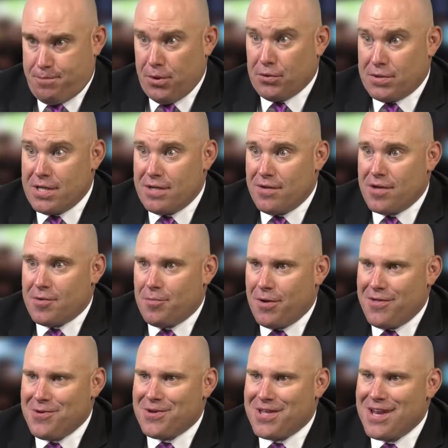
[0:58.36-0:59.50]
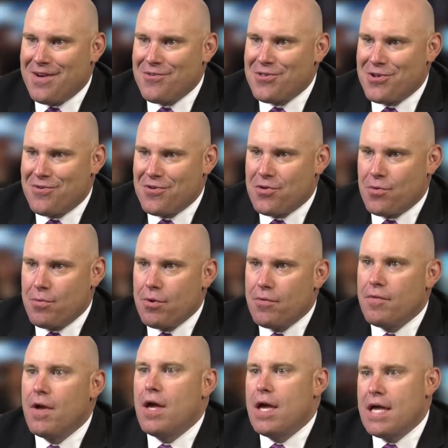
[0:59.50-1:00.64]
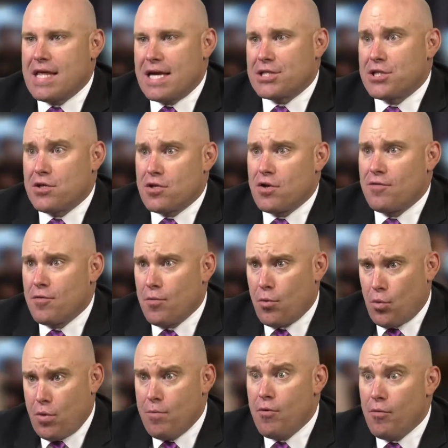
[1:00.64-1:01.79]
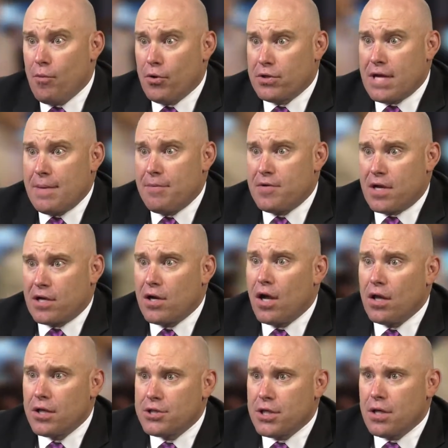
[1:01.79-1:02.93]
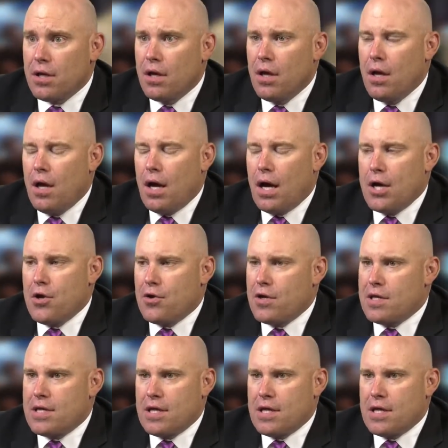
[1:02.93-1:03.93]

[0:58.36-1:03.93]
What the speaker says: built into the display that you can never service or remove, it's actually a serviceable, removable type of technology. You're going to